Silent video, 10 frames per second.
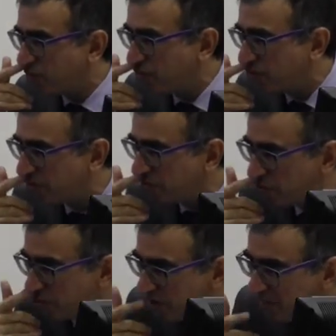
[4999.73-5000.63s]

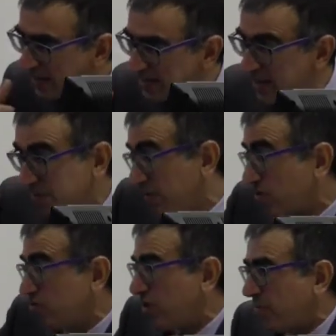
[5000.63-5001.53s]
Would it make sense?
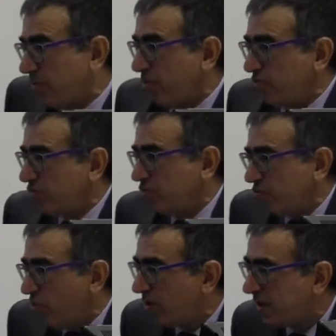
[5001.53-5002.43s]
Because your approach
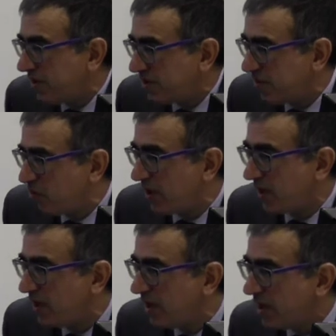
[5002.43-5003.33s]
could work in the same way.